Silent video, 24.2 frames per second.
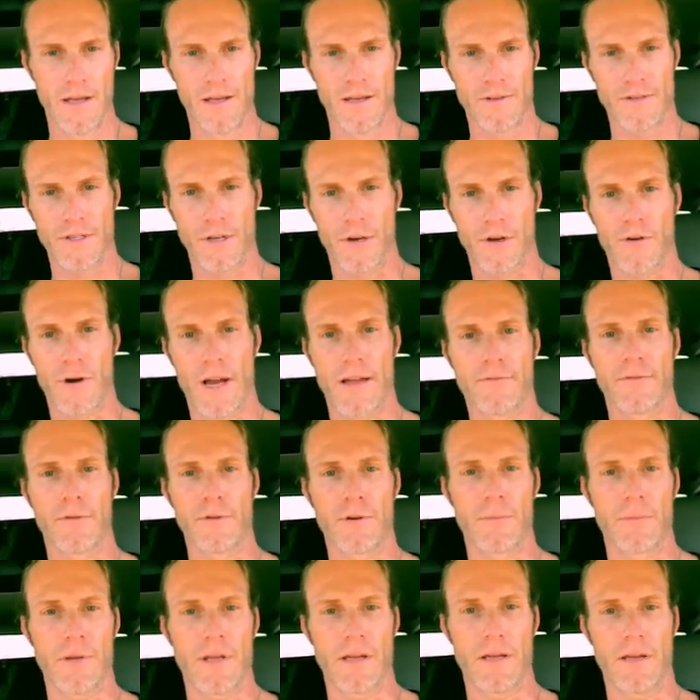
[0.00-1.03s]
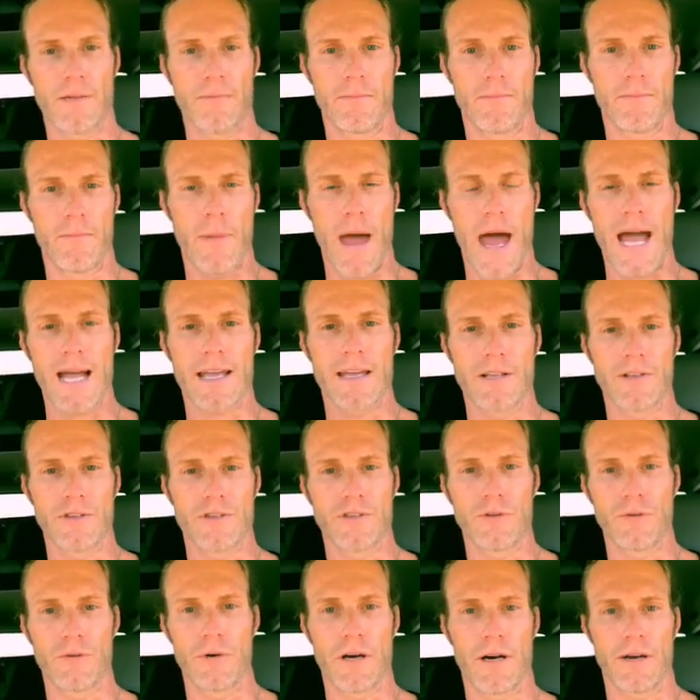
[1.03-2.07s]
so grateful to be back
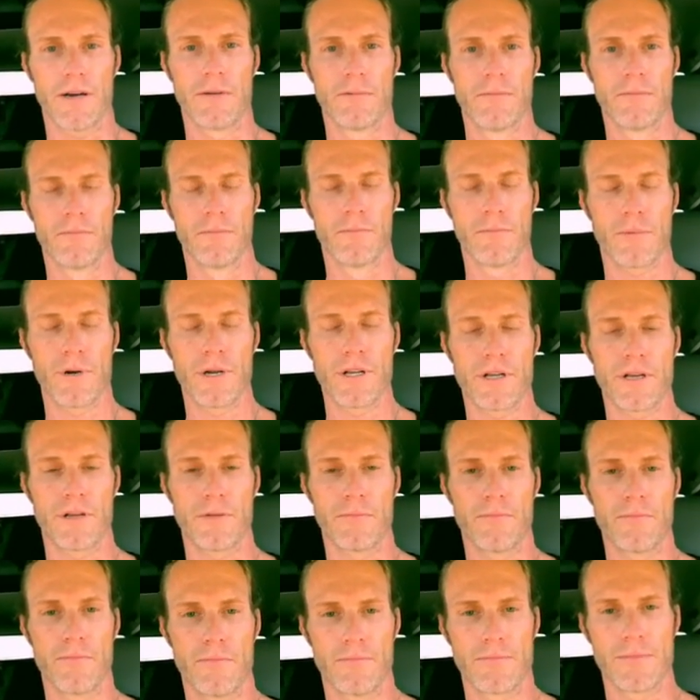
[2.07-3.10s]
into a pretty good,